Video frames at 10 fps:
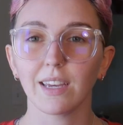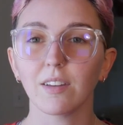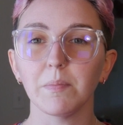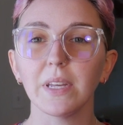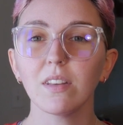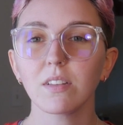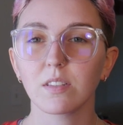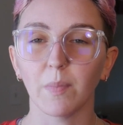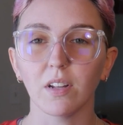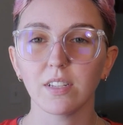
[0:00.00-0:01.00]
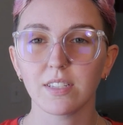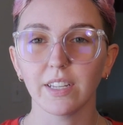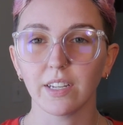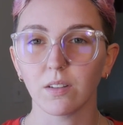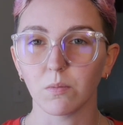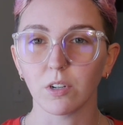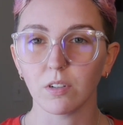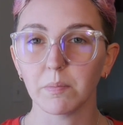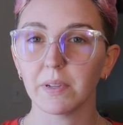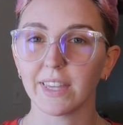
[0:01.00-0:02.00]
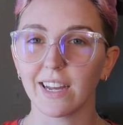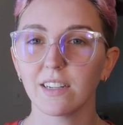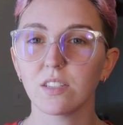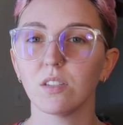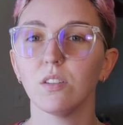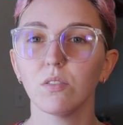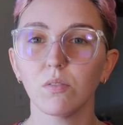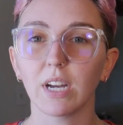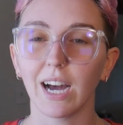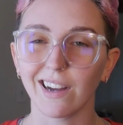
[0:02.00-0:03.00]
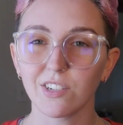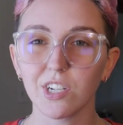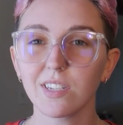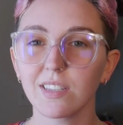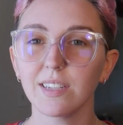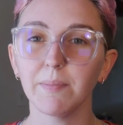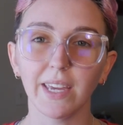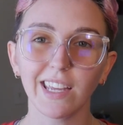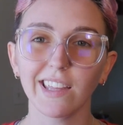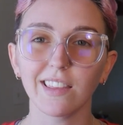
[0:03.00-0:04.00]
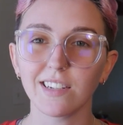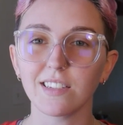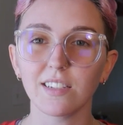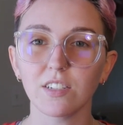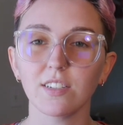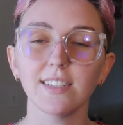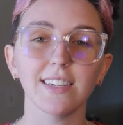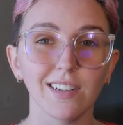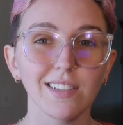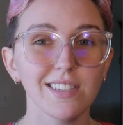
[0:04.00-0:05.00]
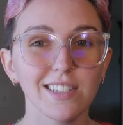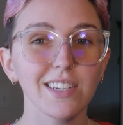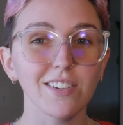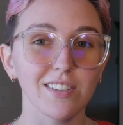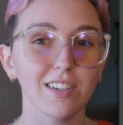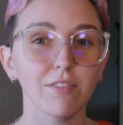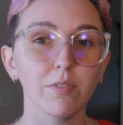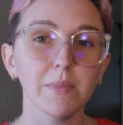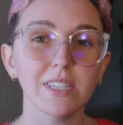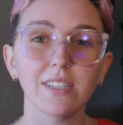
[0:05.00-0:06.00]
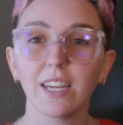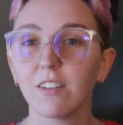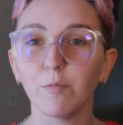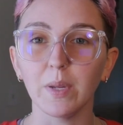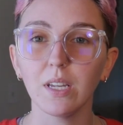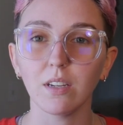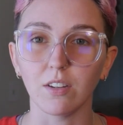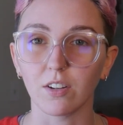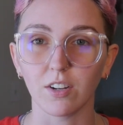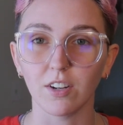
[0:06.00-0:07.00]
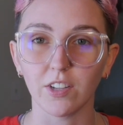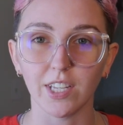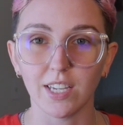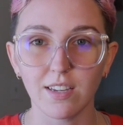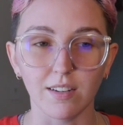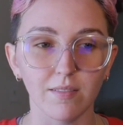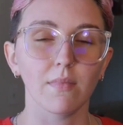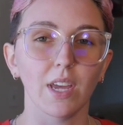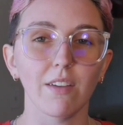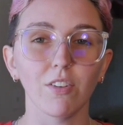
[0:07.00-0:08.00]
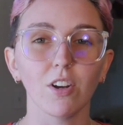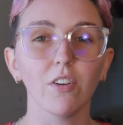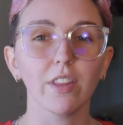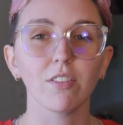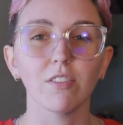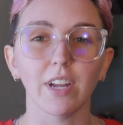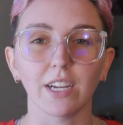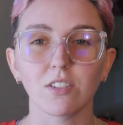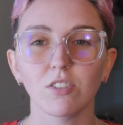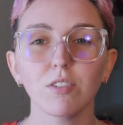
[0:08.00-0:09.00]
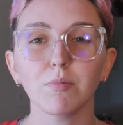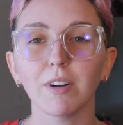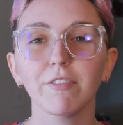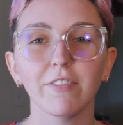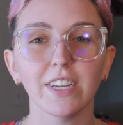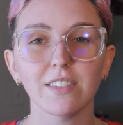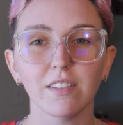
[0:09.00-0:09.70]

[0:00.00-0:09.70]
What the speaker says: It could be the smallest thing in the world, but that is you consciously making the decision to unstick yourself from the state of being you're currently in. If you're going through an extra rough phase